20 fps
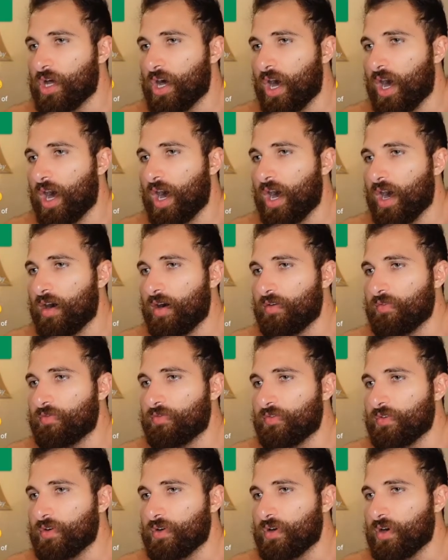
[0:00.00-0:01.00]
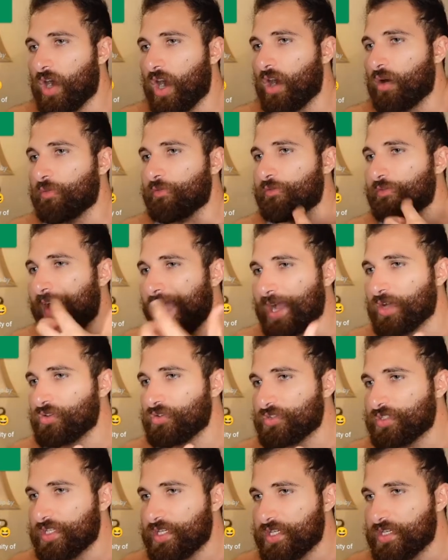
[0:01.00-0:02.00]
of our
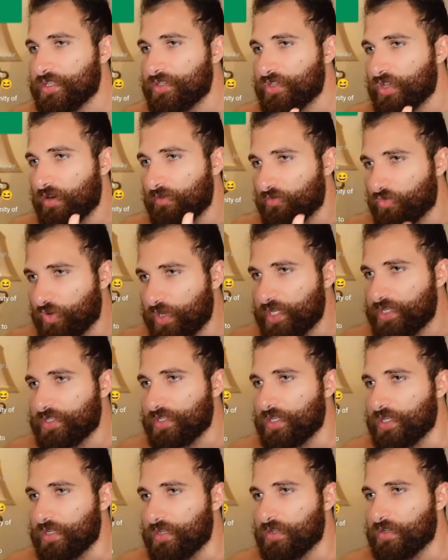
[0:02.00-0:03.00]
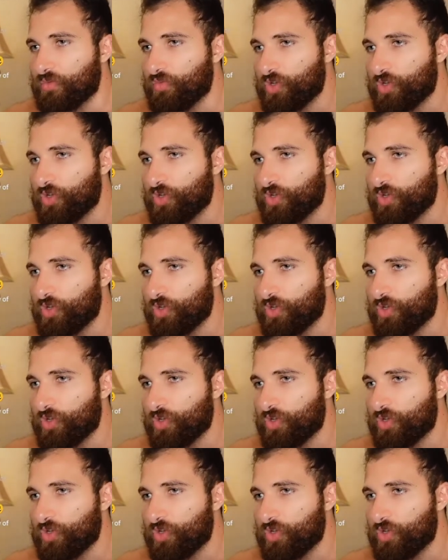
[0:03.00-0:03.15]
faculties of reason,